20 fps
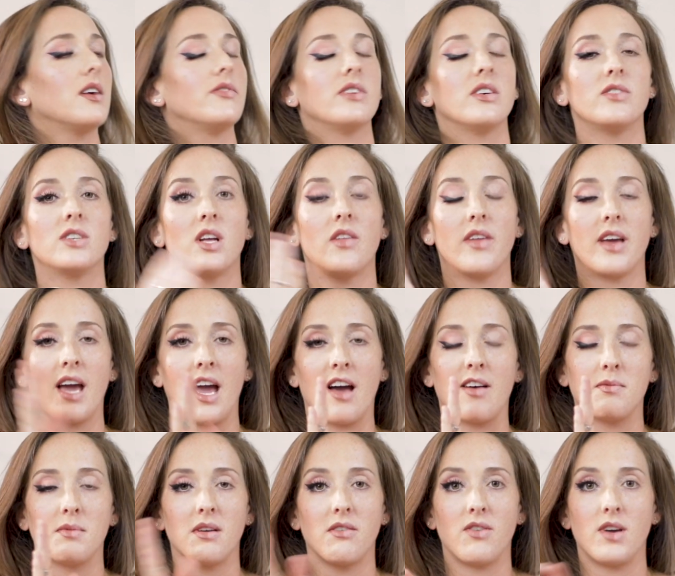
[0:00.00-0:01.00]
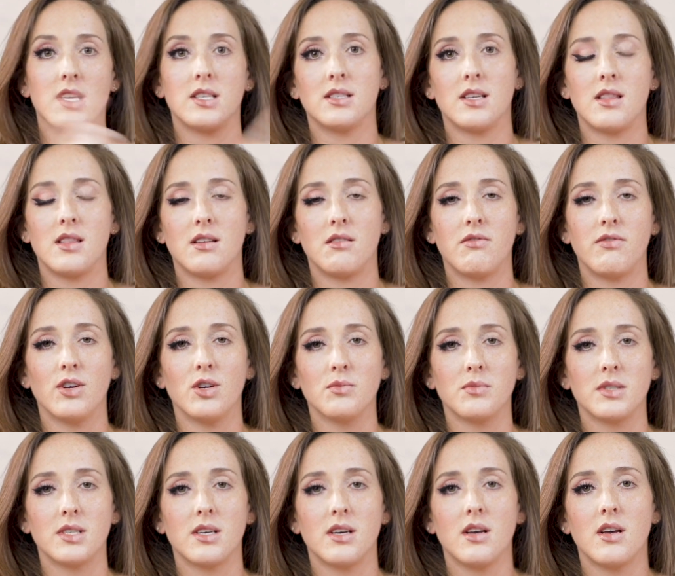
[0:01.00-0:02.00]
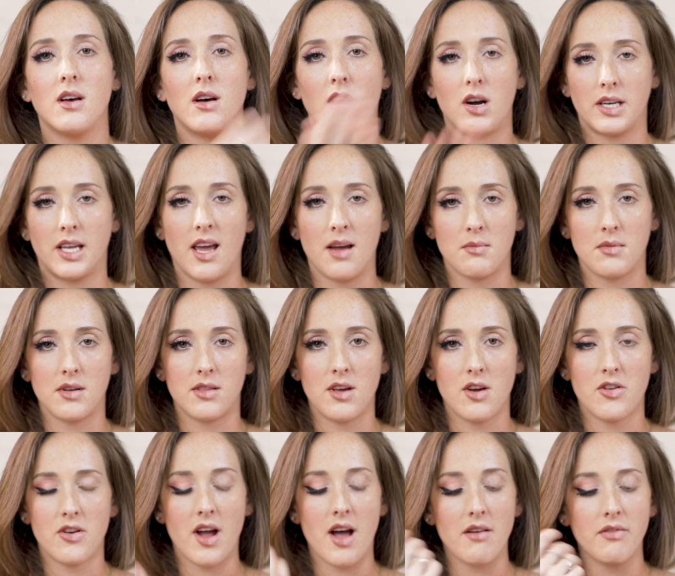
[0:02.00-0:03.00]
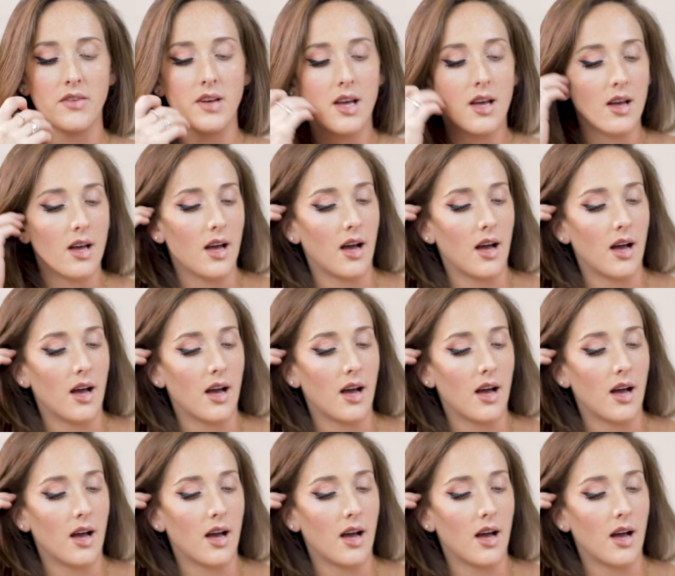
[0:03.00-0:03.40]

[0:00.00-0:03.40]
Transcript: I've never done like half my face and then filmed on camera the other half.